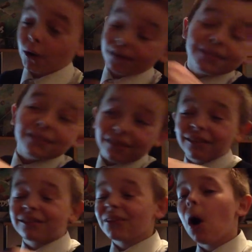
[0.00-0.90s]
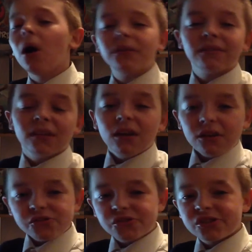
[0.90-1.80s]
of what I said at the start,
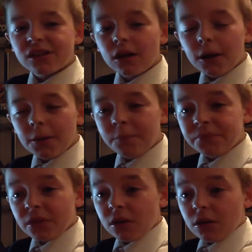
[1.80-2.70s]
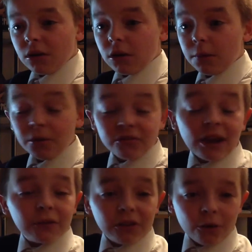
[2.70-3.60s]
just put
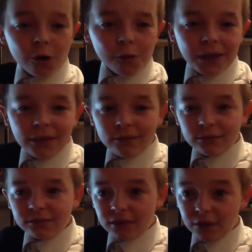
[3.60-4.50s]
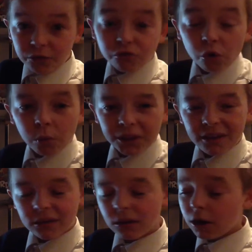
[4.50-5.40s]
down in the comments if you do want it.